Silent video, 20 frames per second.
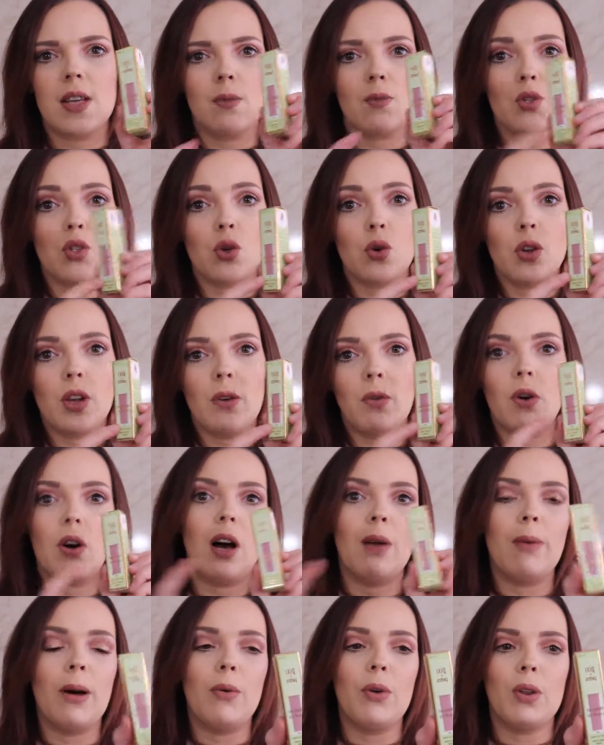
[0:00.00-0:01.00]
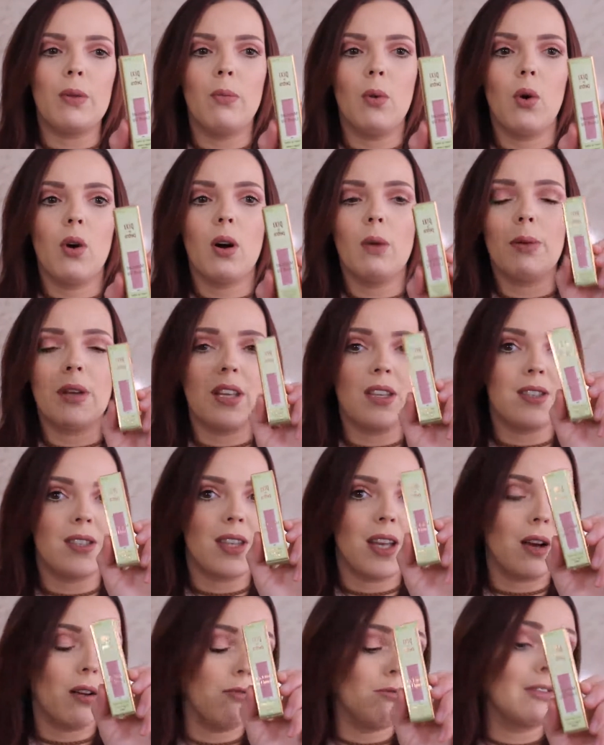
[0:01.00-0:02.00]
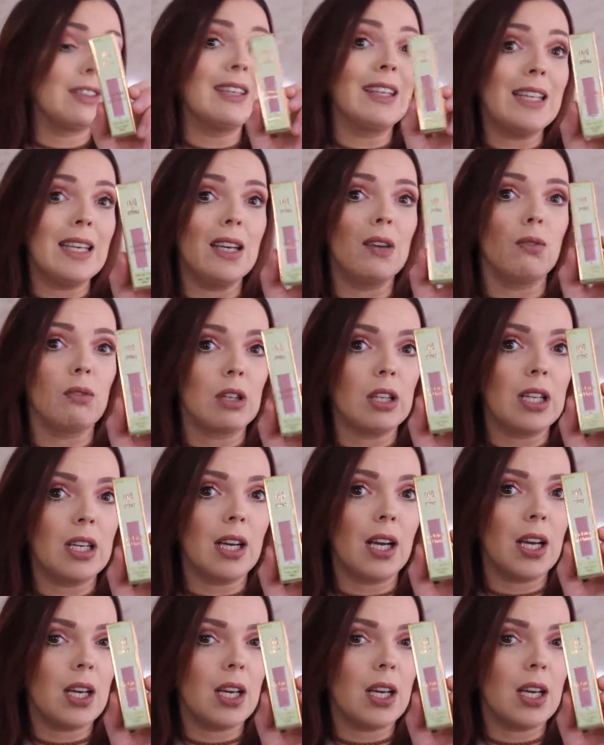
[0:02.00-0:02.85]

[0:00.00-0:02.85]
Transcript: I'm sure they will come out with more because they are really, really